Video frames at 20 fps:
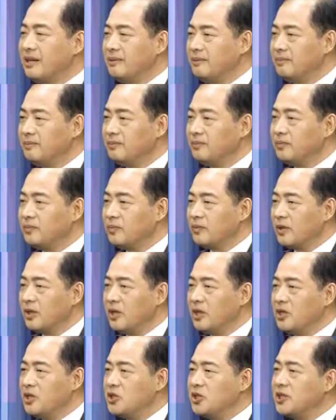an
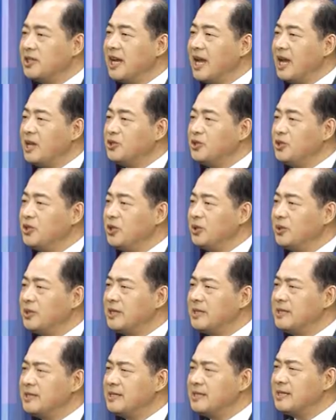international
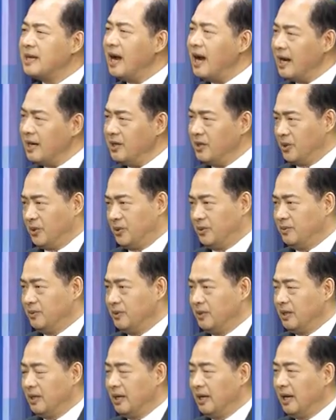
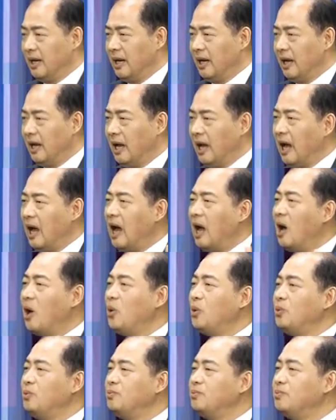designer,
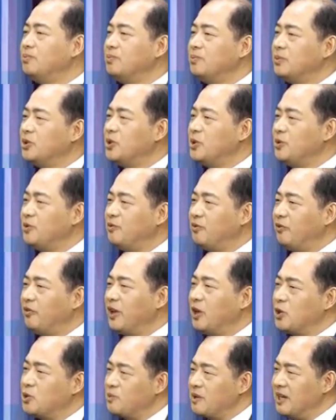how do you
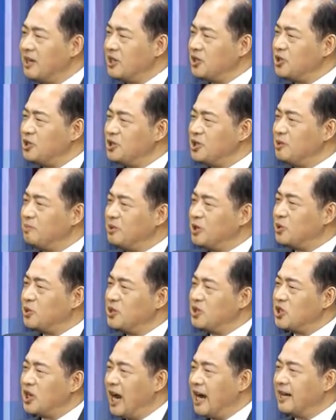feel relationship
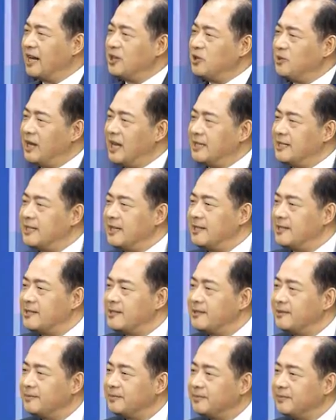between China and United
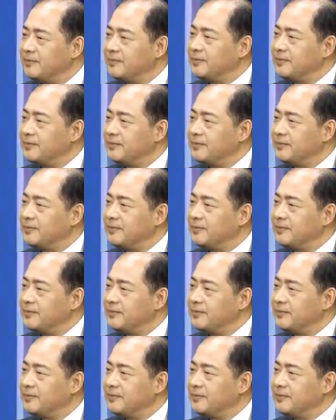States?